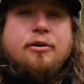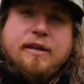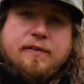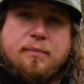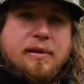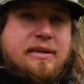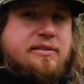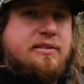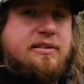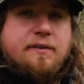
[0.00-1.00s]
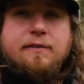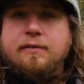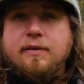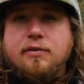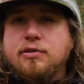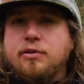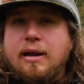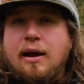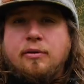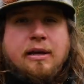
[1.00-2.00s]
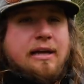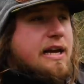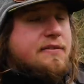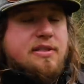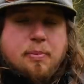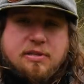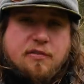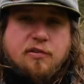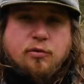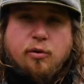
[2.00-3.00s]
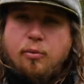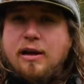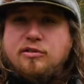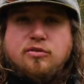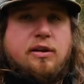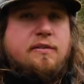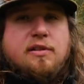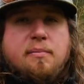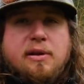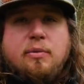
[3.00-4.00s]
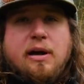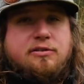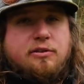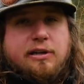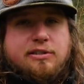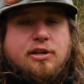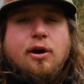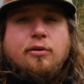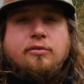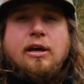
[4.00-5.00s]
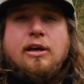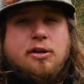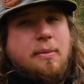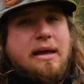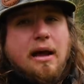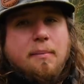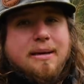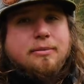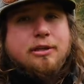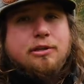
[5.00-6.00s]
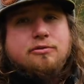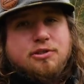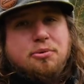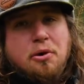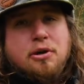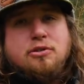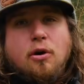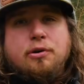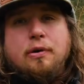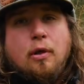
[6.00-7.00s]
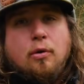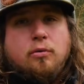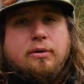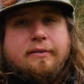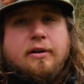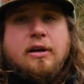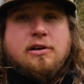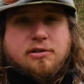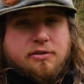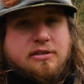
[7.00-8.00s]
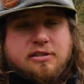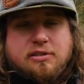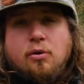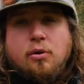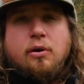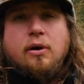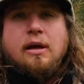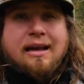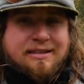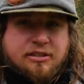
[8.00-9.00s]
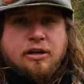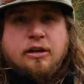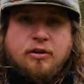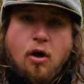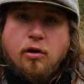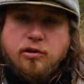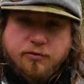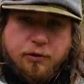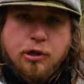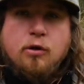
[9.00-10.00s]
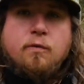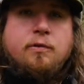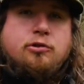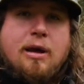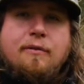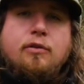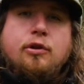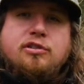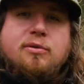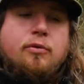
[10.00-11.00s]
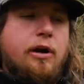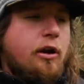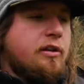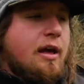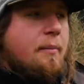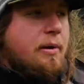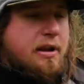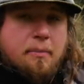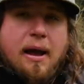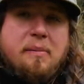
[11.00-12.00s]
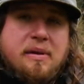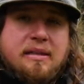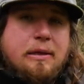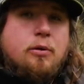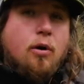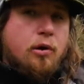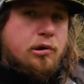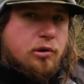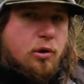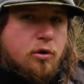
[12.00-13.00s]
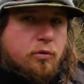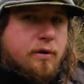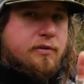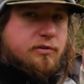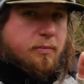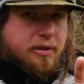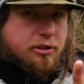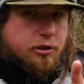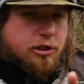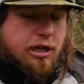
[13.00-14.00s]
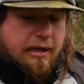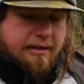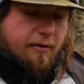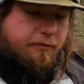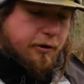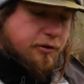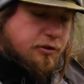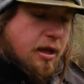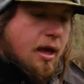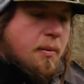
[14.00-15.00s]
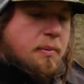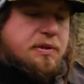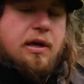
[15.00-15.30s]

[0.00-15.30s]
or different places and different rivers around even the Pacific Northwest or even the Midwest or East Coast, you may not be able to use two hooks on your local river. So this tutorial is good knowledge for you if you travel and go somewhere else, but it might be illegal on your local river. So be sure to check that first. But